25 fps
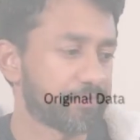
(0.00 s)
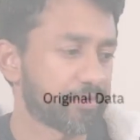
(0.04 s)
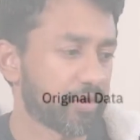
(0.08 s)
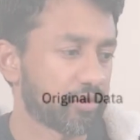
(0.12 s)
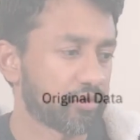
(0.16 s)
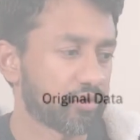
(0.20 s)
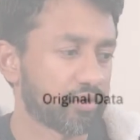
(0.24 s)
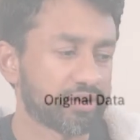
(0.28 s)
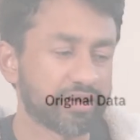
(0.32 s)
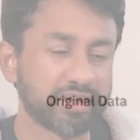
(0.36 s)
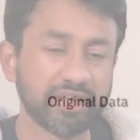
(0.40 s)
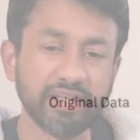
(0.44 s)

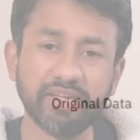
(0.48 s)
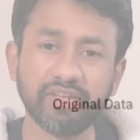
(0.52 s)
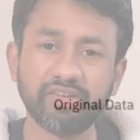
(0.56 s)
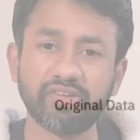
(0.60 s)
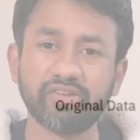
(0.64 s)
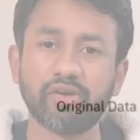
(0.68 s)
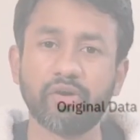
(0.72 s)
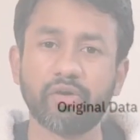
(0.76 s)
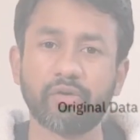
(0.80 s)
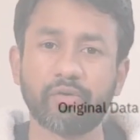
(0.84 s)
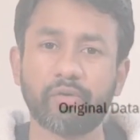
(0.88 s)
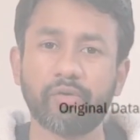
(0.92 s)
So these
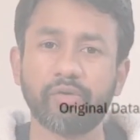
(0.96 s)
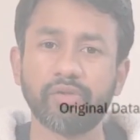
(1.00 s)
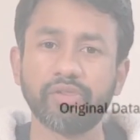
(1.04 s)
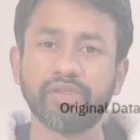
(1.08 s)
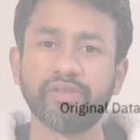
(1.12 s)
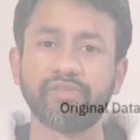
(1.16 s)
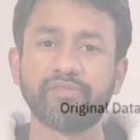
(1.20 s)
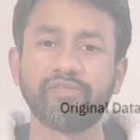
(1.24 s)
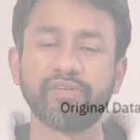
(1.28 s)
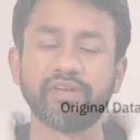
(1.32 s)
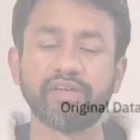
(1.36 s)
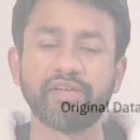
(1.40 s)
are all
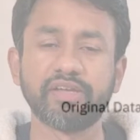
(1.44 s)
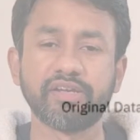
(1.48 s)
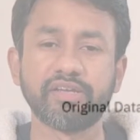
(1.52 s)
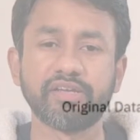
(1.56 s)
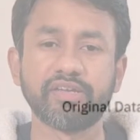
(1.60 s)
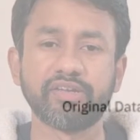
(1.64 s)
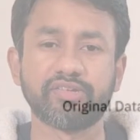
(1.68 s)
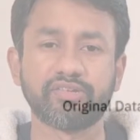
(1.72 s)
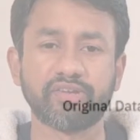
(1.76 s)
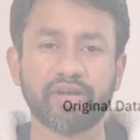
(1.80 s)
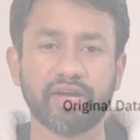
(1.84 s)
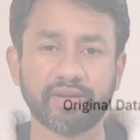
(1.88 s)
the
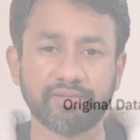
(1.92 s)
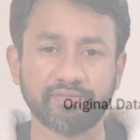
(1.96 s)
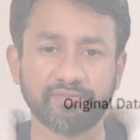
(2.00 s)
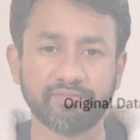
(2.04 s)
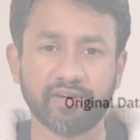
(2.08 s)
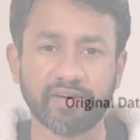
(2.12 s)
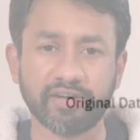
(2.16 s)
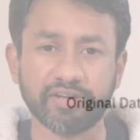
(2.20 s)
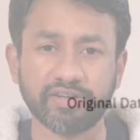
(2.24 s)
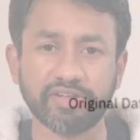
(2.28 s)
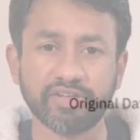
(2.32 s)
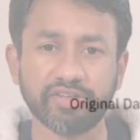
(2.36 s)
various
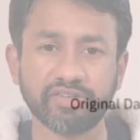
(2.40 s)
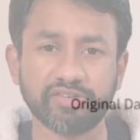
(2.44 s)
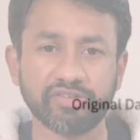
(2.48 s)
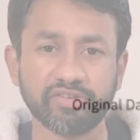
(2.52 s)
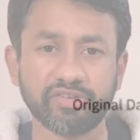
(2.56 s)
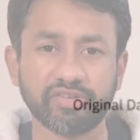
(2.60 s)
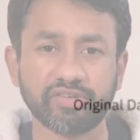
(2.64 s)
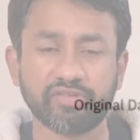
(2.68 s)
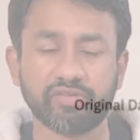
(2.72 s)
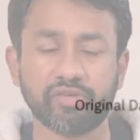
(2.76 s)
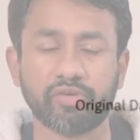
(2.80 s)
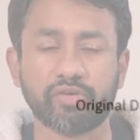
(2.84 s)

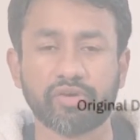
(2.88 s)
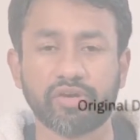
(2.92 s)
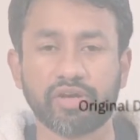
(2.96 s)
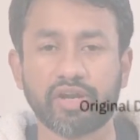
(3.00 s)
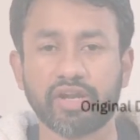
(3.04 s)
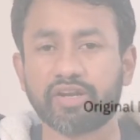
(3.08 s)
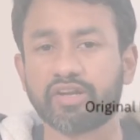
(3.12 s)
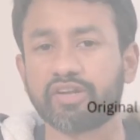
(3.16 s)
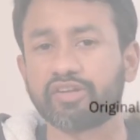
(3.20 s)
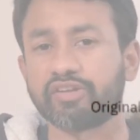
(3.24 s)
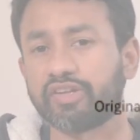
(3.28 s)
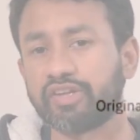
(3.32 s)
advantages or
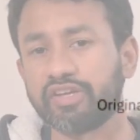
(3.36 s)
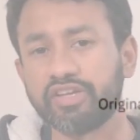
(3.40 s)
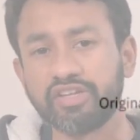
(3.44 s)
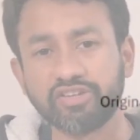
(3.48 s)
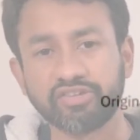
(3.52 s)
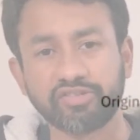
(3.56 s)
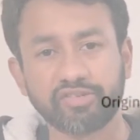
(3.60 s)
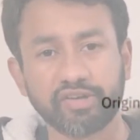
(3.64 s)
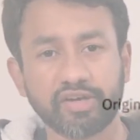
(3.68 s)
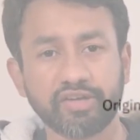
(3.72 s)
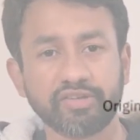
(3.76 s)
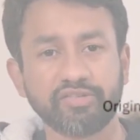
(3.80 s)
like the
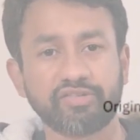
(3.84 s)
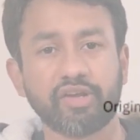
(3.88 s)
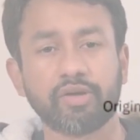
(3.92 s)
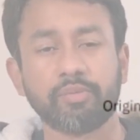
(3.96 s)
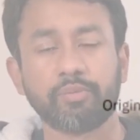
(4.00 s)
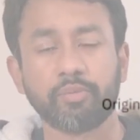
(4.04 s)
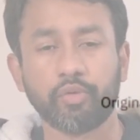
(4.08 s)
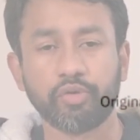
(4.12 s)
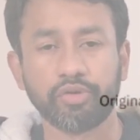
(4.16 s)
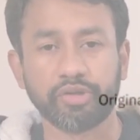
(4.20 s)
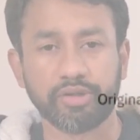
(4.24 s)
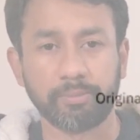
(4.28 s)
insights
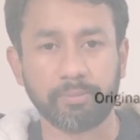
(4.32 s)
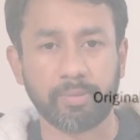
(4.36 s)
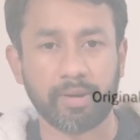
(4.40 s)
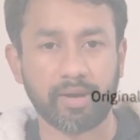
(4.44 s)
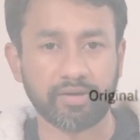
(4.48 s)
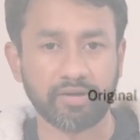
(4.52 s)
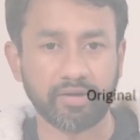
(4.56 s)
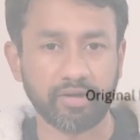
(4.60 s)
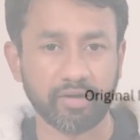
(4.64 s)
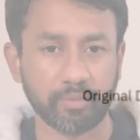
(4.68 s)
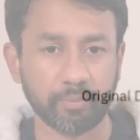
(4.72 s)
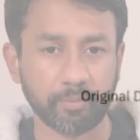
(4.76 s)
about the
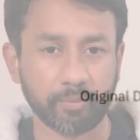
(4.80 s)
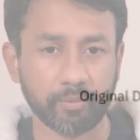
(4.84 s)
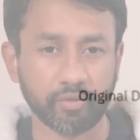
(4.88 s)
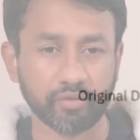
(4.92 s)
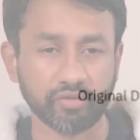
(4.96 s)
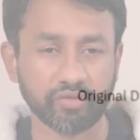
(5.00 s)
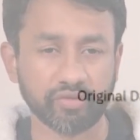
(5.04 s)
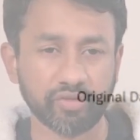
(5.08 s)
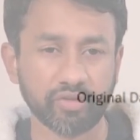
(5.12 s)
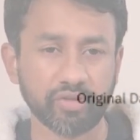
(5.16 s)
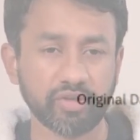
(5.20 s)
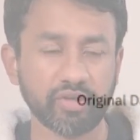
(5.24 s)
batting
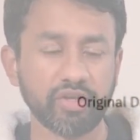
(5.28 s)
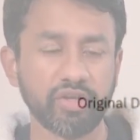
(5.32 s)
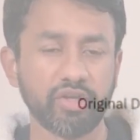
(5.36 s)
approach.